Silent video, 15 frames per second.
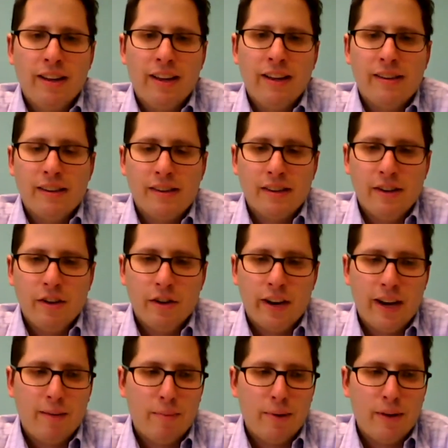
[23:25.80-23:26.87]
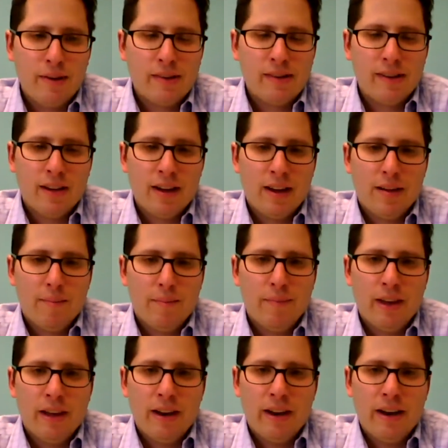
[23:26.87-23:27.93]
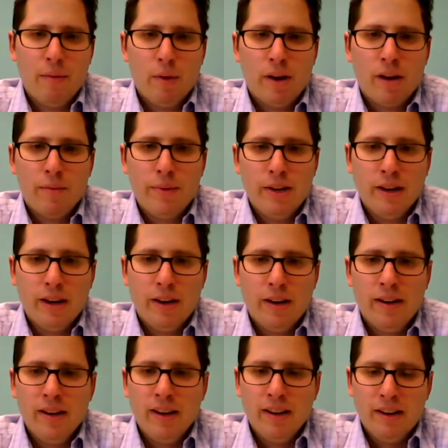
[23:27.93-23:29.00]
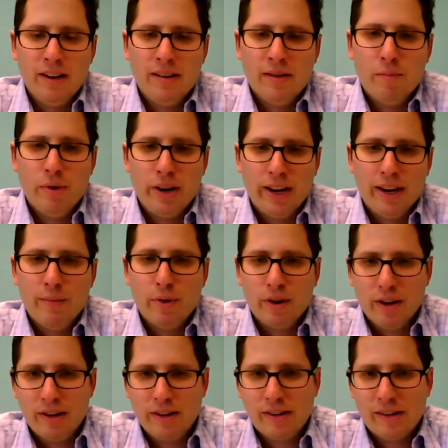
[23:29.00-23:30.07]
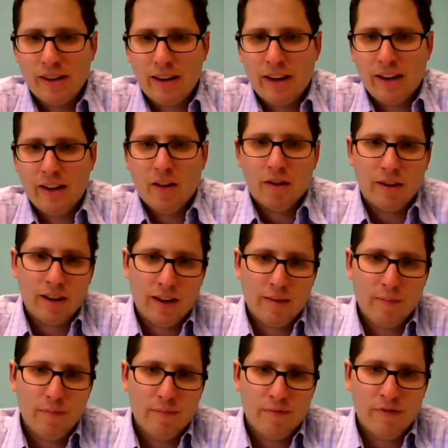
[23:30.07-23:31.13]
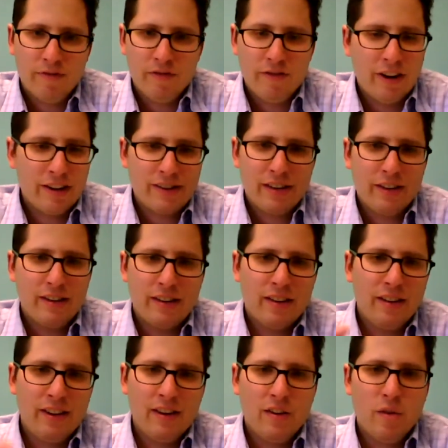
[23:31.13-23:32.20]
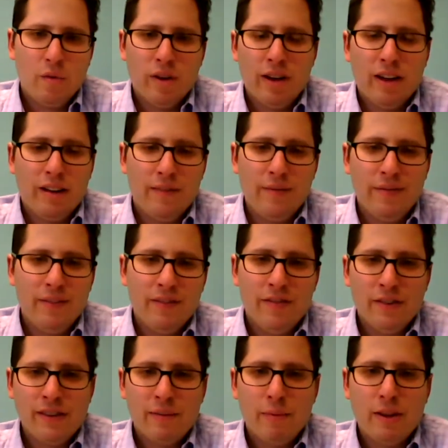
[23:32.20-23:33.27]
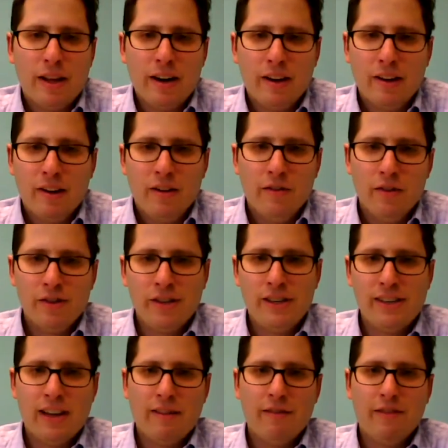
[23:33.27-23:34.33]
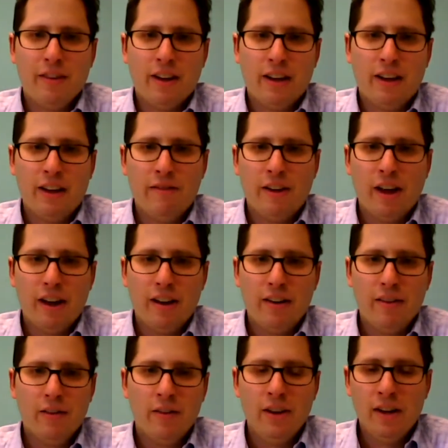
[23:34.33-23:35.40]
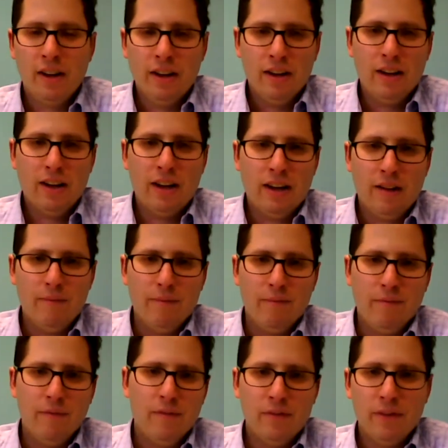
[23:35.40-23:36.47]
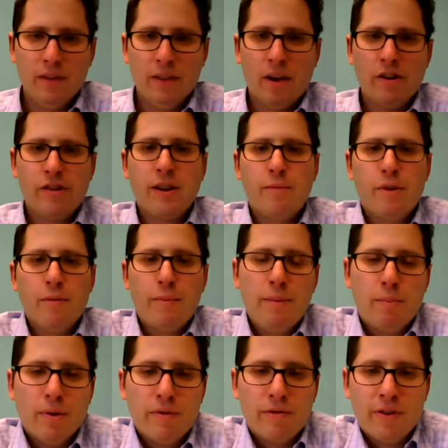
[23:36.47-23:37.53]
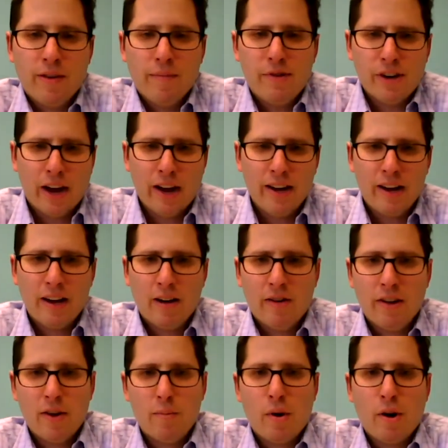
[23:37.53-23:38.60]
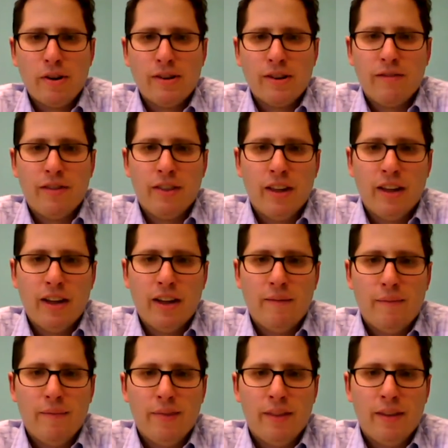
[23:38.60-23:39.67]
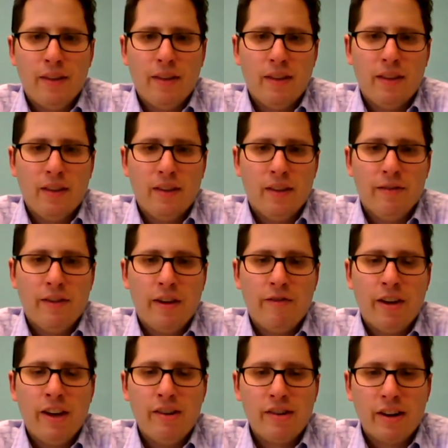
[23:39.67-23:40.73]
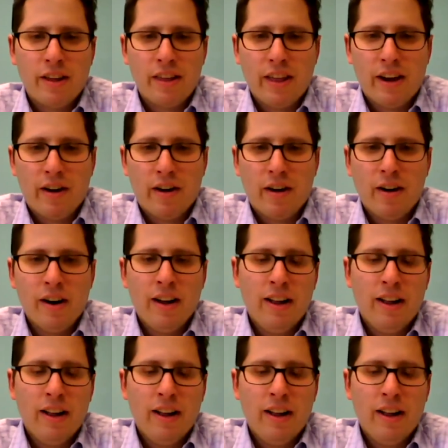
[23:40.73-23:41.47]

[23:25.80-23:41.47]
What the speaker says: exists in your campus, and what could be done to bring immigrants and longtime residents. For example, a lot of universities have gotten large number of people from China or other parts of of Asia that are